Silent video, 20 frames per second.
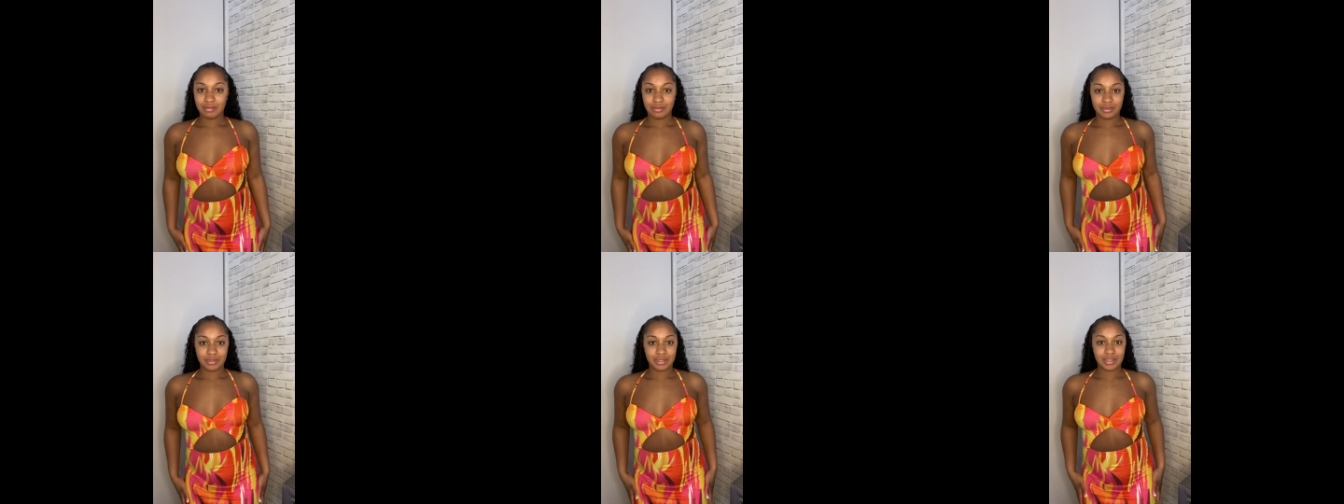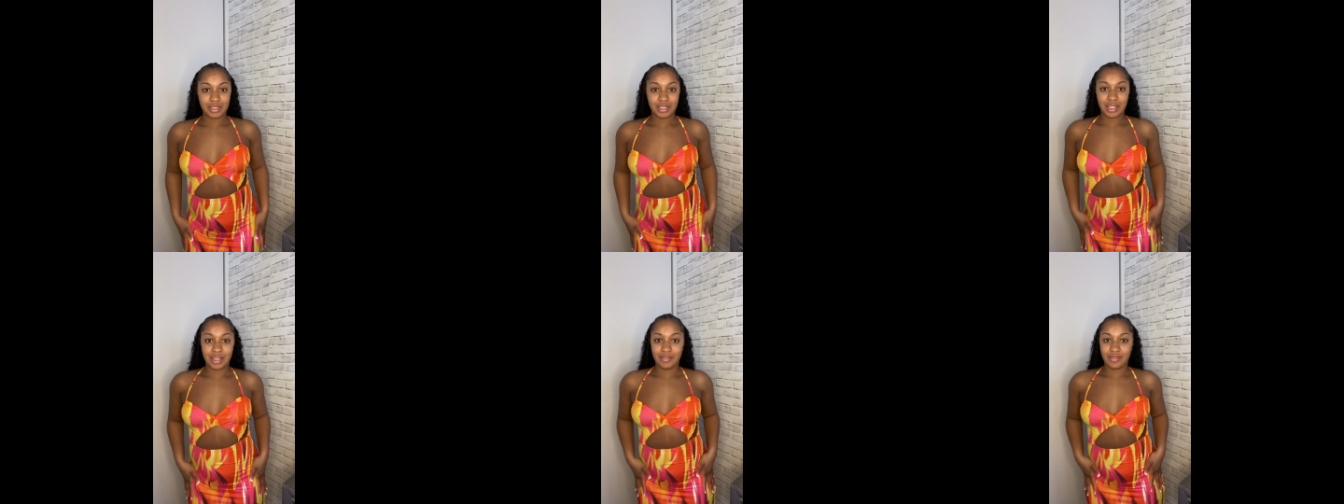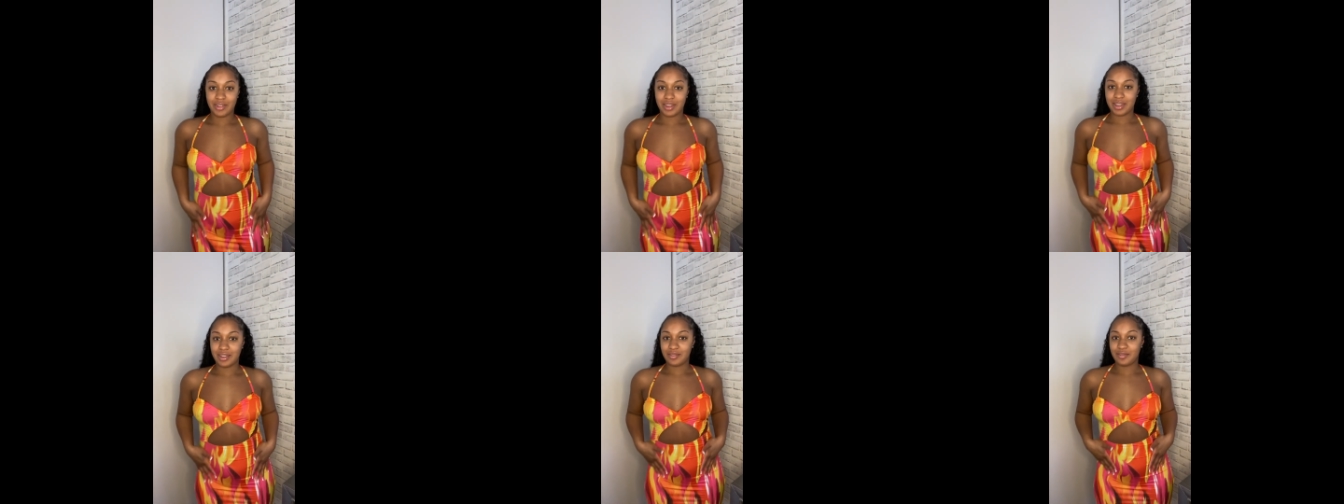It's
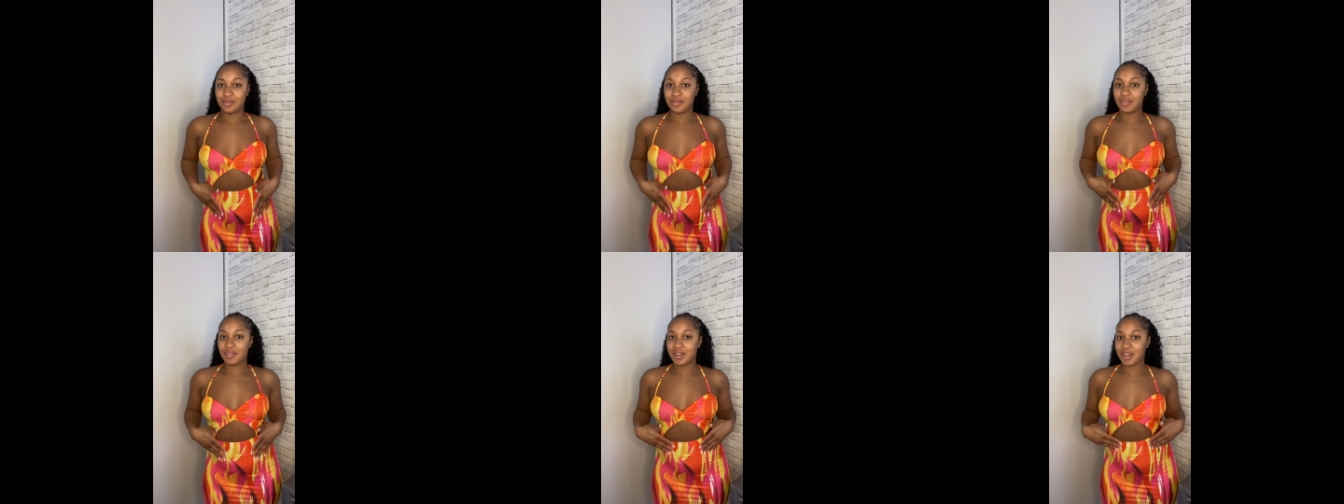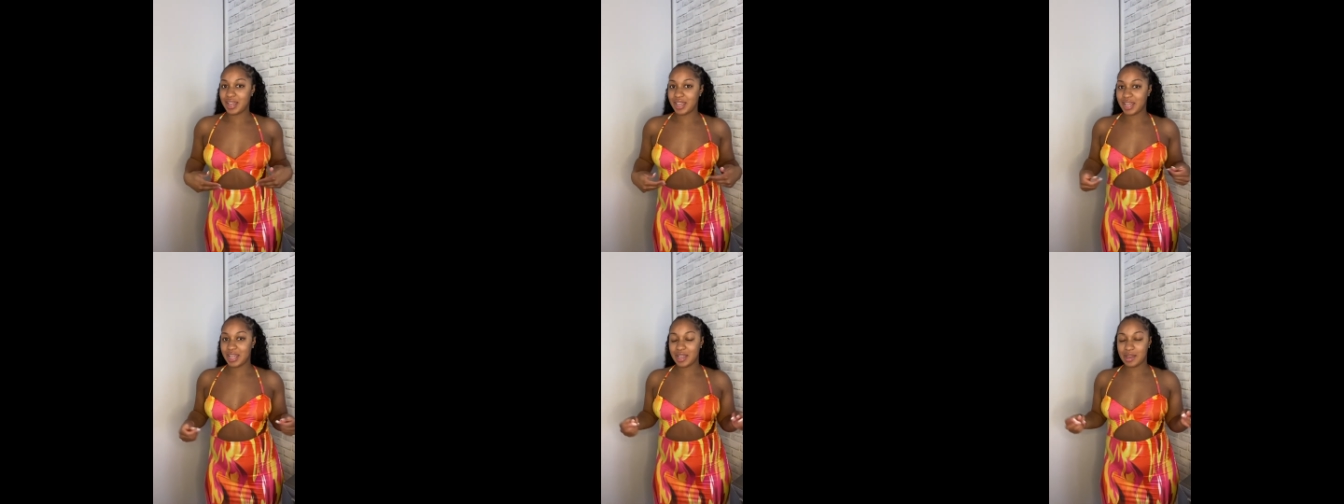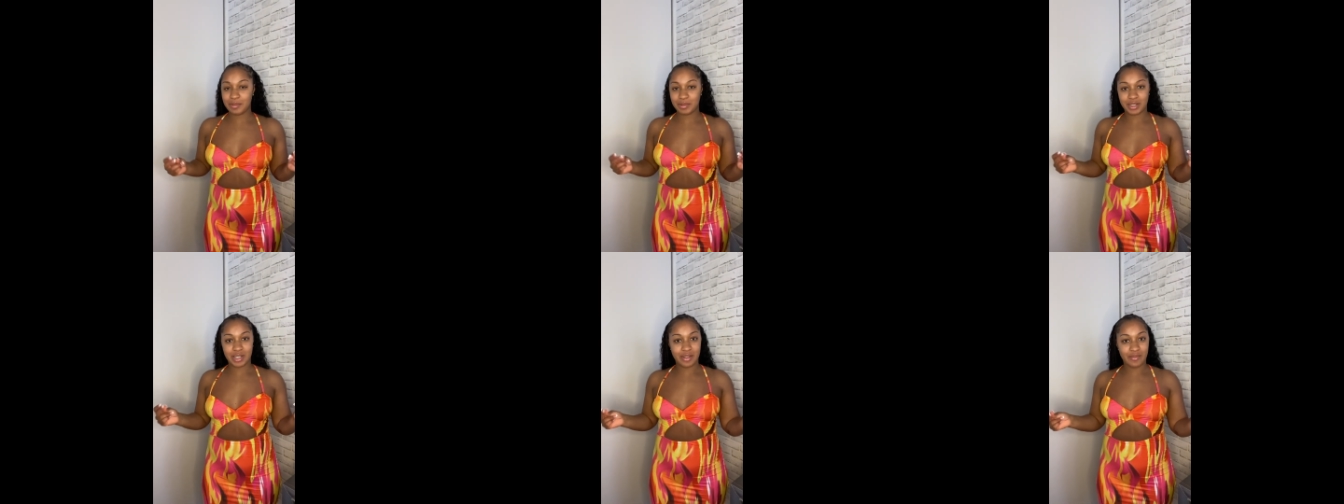giving
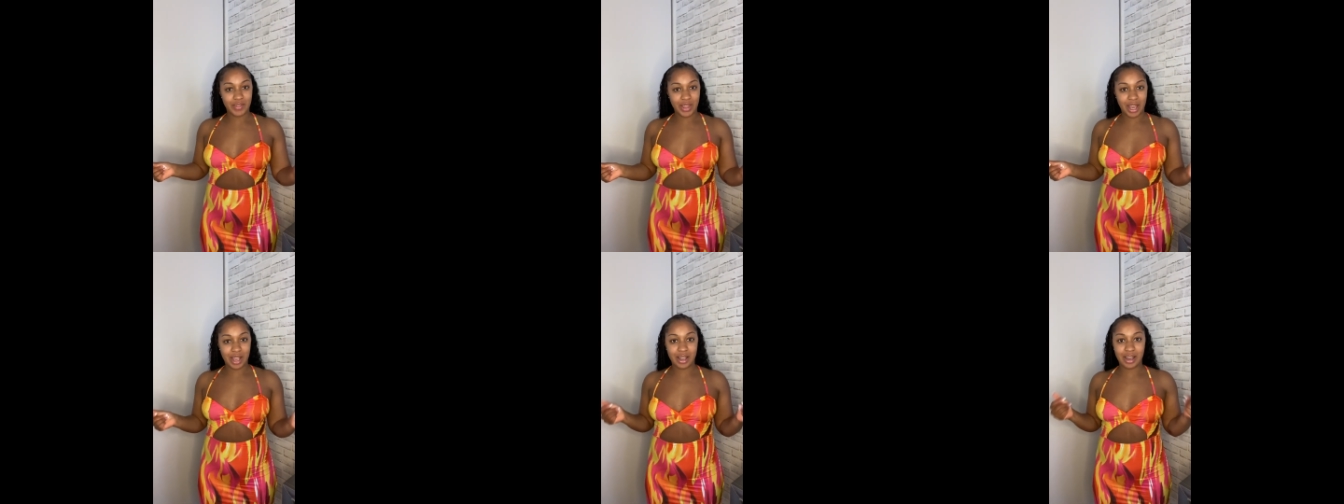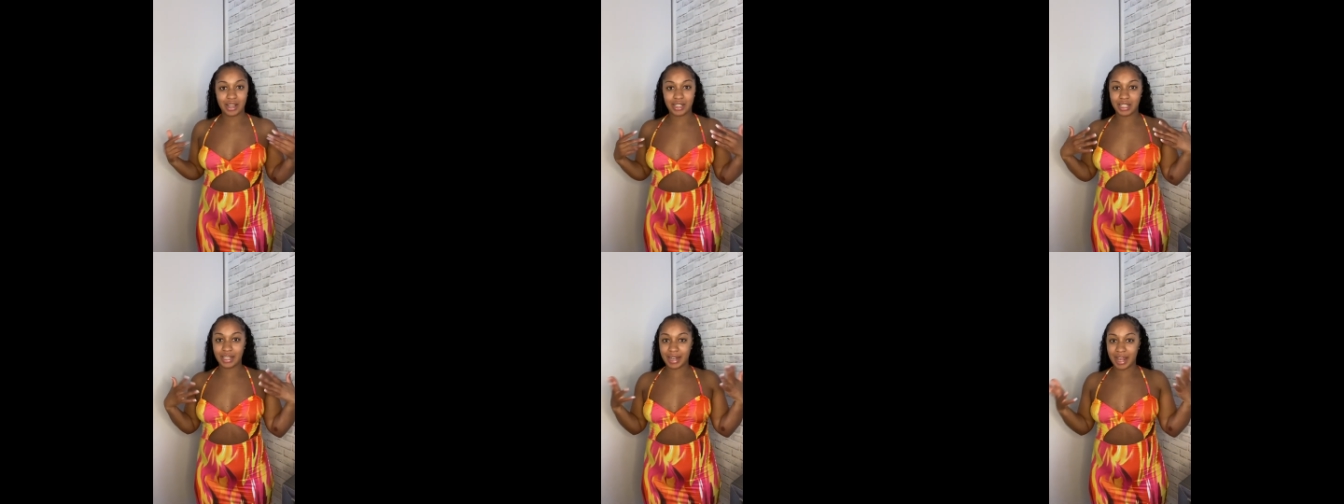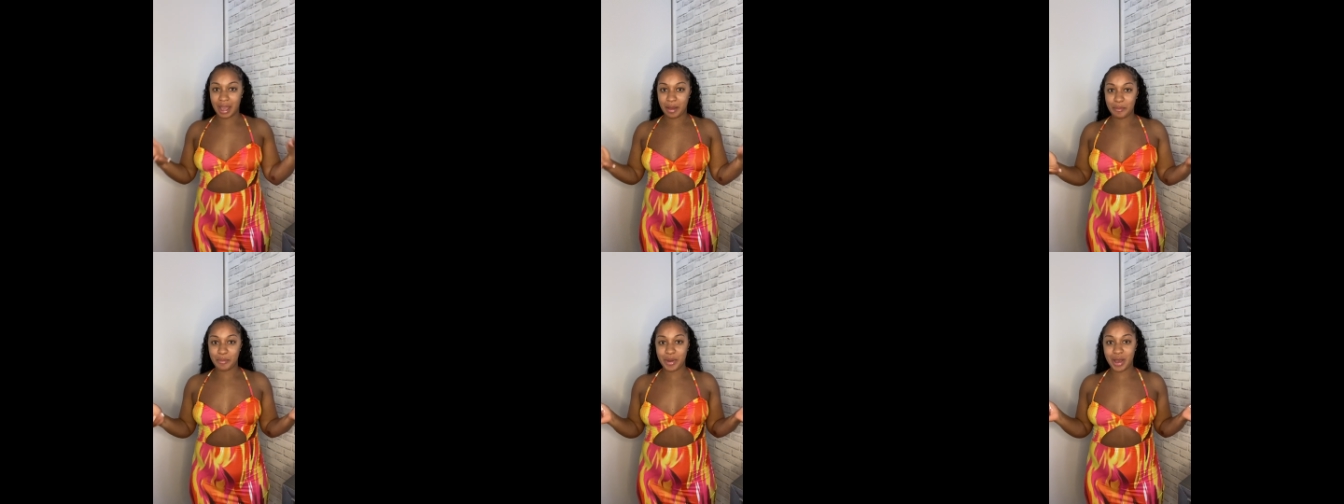flames, love that color,
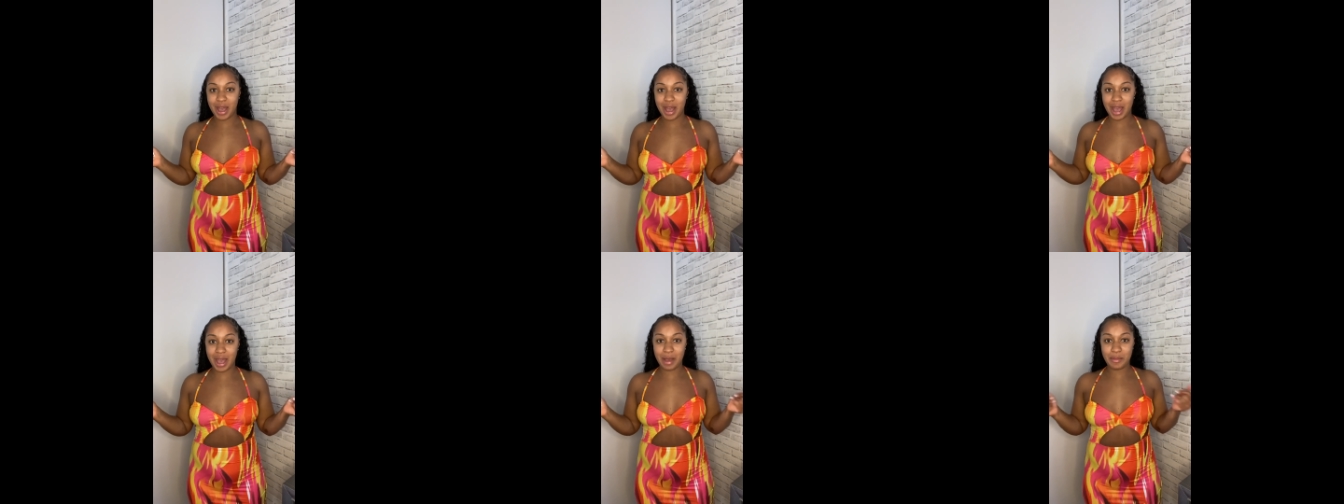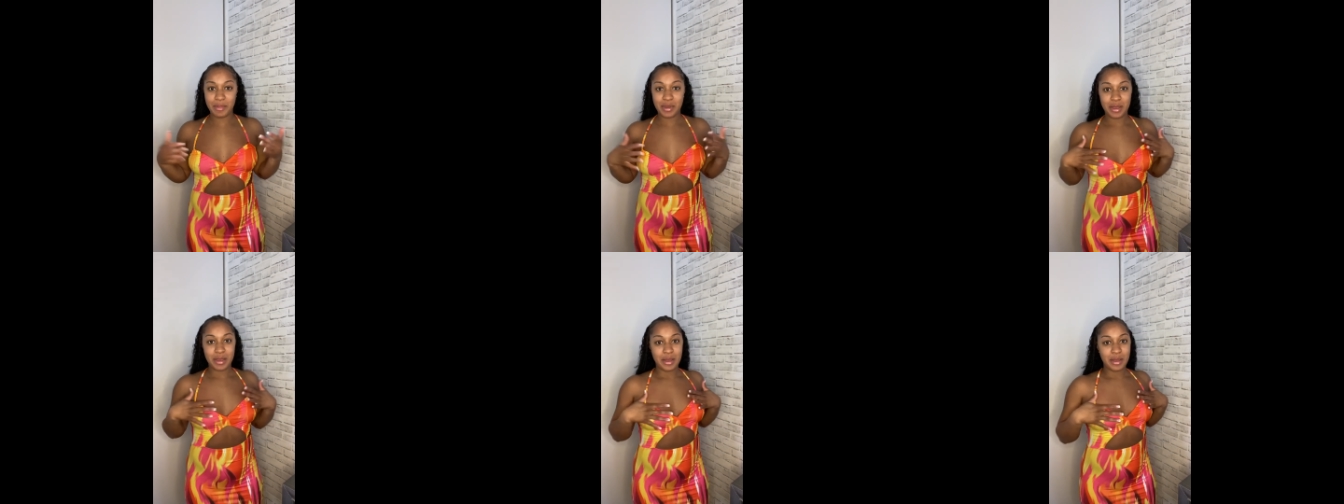that pop.